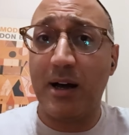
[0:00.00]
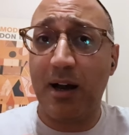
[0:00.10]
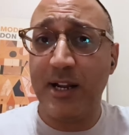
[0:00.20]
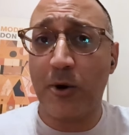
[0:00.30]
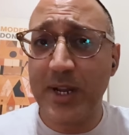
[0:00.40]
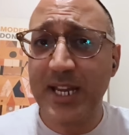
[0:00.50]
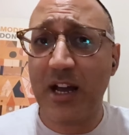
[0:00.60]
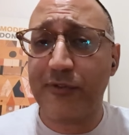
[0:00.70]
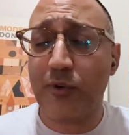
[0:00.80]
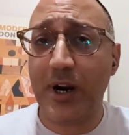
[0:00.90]
an
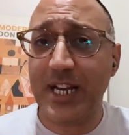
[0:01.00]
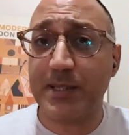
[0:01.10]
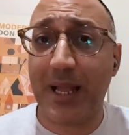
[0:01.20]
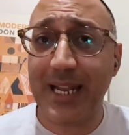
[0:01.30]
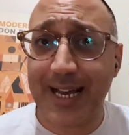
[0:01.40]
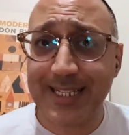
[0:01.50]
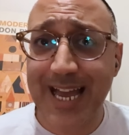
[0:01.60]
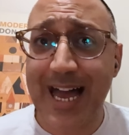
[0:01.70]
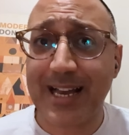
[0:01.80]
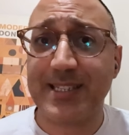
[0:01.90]
arena for Hezbollah
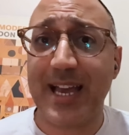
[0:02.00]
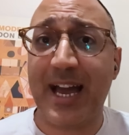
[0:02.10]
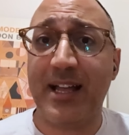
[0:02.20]
attacks